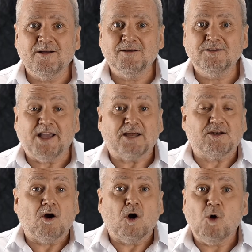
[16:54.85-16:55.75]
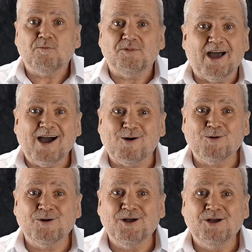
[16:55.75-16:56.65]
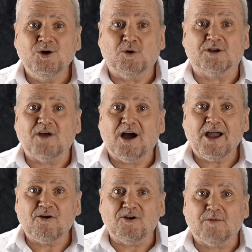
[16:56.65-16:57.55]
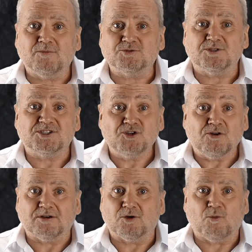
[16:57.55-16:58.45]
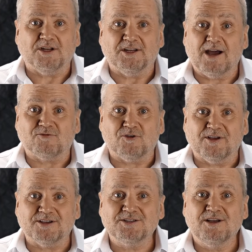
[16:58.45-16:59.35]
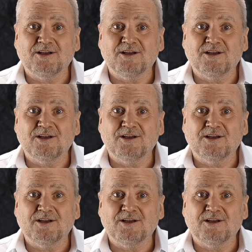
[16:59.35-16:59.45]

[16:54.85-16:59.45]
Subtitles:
He hadn't a hope now. One of the higher numbers was certain to win it after this.